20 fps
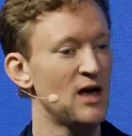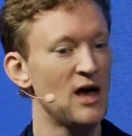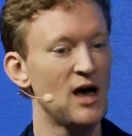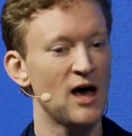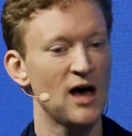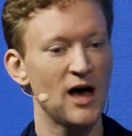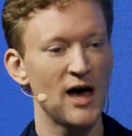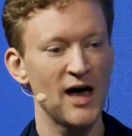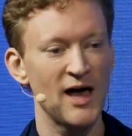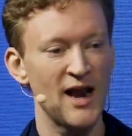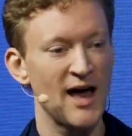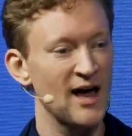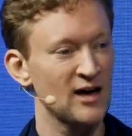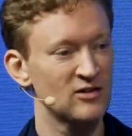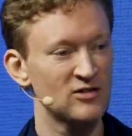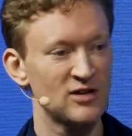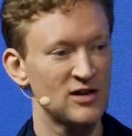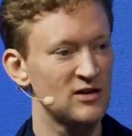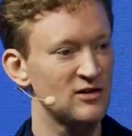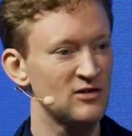and
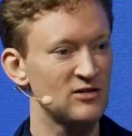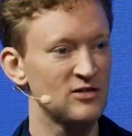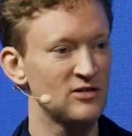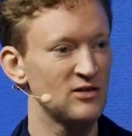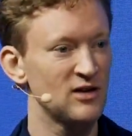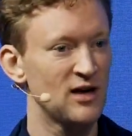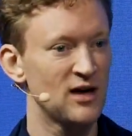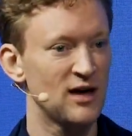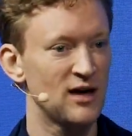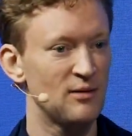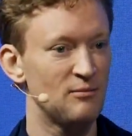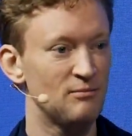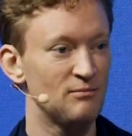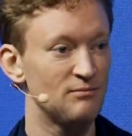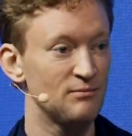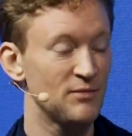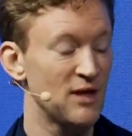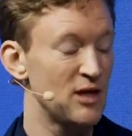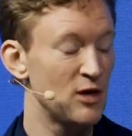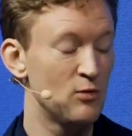access
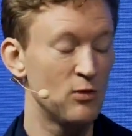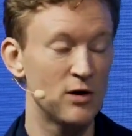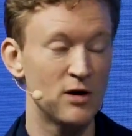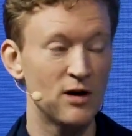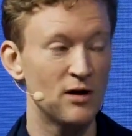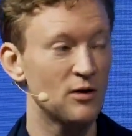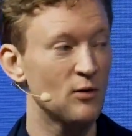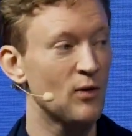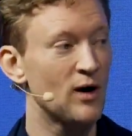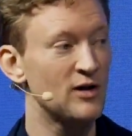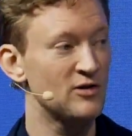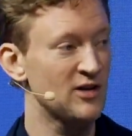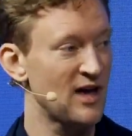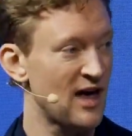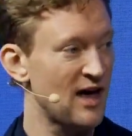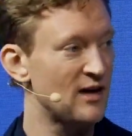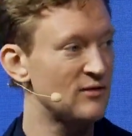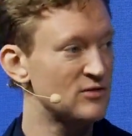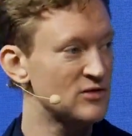that you wouldn't otherwise have.